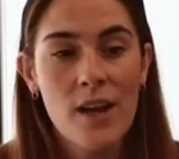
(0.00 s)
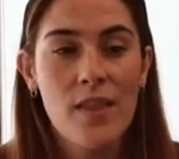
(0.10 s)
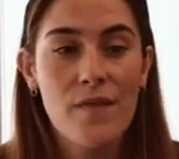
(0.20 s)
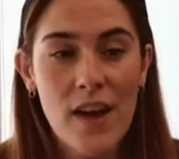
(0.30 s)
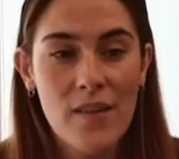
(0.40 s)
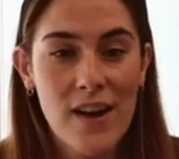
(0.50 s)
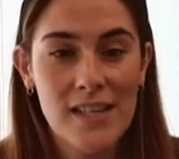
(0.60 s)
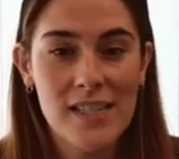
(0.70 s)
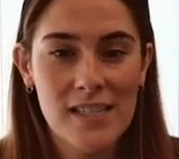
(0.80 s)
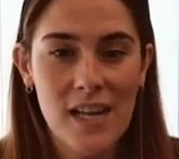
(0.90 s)
the Fed
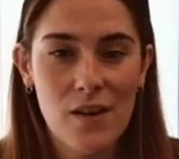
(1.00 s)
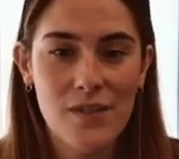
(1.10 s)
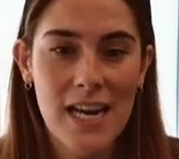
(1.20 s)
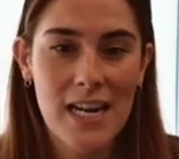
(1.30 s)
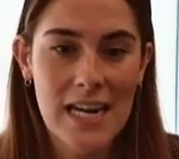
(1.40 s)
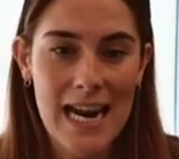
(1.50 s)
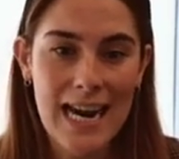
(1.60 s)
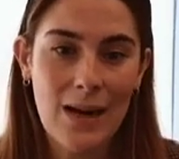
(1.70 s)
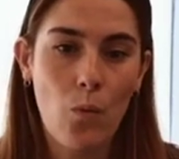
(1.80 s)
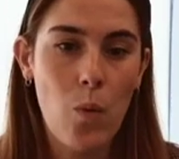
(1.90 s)
finds itself taking
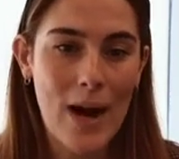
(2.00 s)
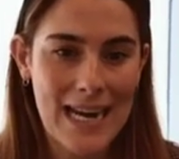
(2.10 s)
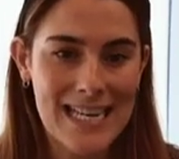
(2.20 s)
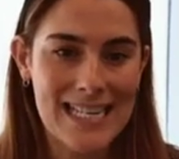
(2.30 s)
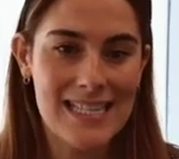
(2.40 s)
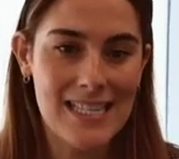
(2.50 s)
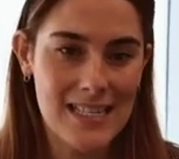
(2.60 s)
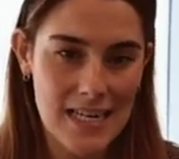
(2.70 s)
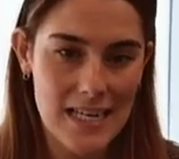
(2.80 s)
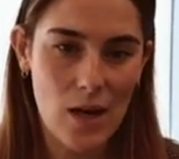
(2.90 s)
a wait and
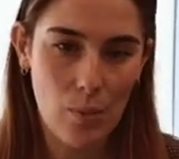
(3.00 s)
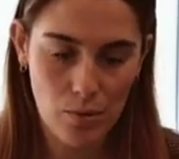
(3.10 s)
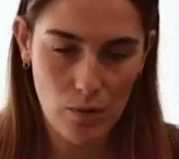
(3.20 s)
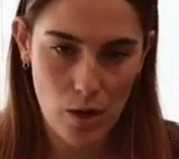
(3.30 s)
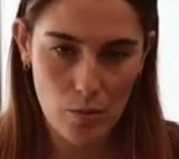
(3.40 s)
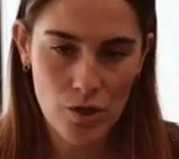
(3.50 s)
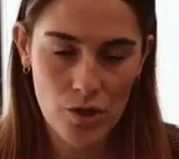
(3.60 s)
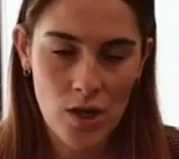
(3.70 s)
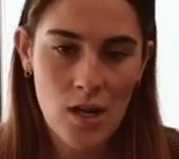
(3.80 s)
see approach.